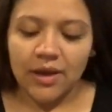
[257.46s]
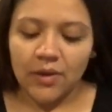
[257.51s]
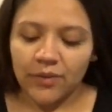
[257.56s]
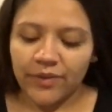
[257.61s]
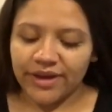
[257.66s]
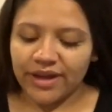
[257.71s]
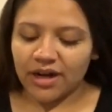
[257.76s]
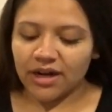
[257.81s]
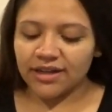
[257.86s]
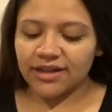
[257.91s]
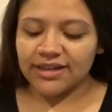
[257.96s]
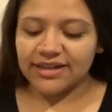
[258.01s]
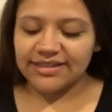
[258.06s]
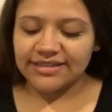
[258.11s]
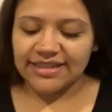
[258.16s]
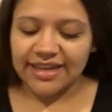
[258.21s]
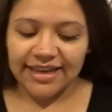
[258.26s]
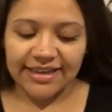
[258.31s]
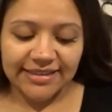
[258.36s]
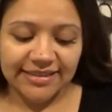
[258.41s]
We are going to
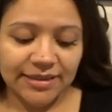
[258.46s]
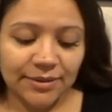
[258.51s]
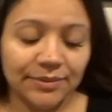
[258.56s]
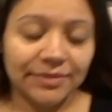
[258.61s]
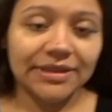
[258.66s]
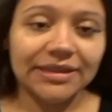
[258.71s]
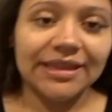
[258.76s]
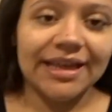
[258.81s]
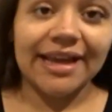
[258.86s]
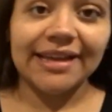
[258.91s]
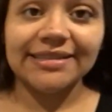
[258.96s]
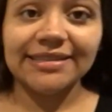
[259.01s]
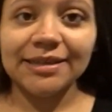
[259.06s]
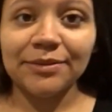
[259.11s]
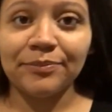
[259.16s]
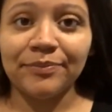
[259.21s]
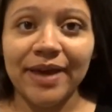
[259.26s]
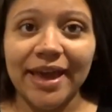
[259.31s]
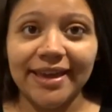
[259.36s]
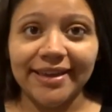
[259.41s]
take some
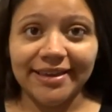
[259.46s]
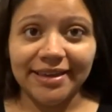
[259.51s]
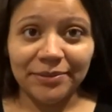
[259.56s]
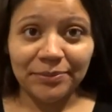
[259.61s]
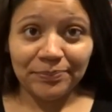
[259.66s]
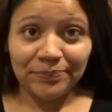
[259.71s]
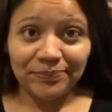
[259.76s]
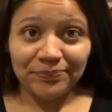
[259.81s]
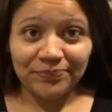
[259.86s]
classic bacon.